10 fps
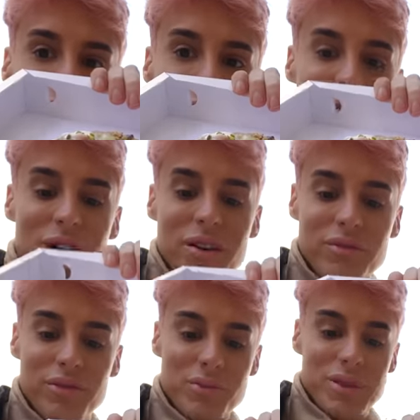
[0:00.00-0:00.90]
is the one
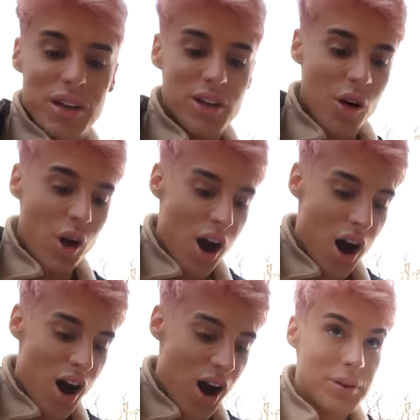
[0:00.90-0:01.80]
from TikTok
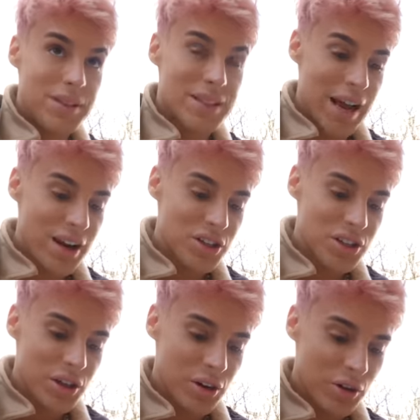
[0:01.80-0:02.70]

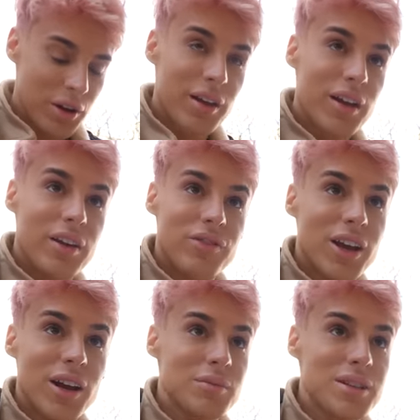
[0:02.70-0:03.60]
pistachio. If
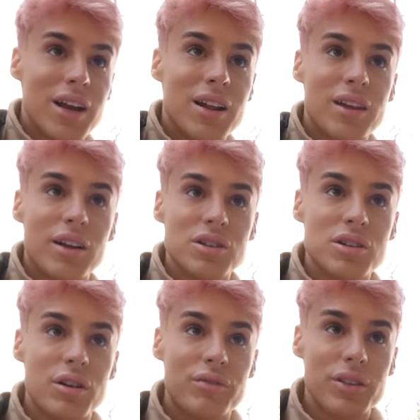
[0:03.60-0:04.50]
they come say anything, I'll
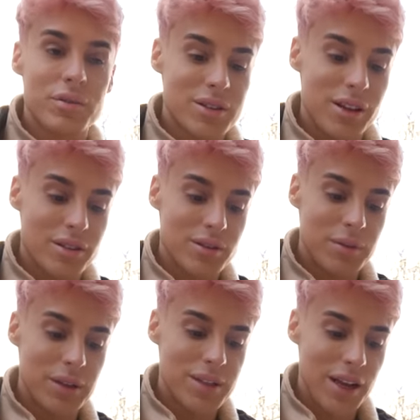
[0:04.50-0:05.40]
just offer them a slice of
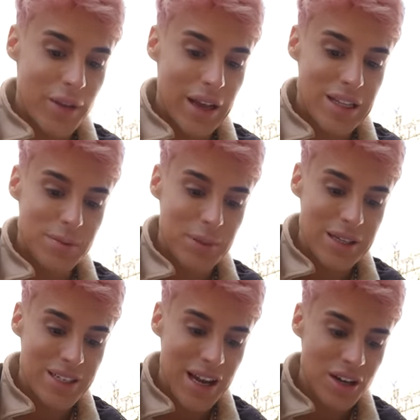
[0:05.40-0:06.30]
pizza. It's
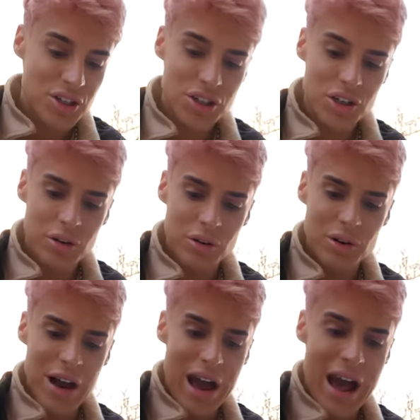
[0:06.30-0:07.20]

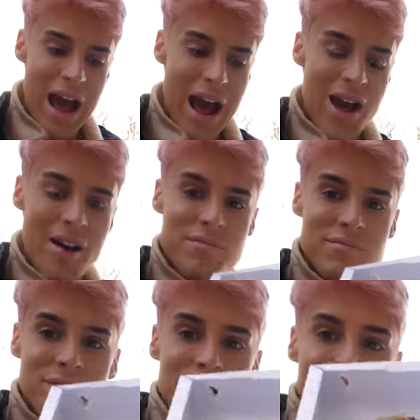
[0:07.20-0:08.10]
pistachio ham.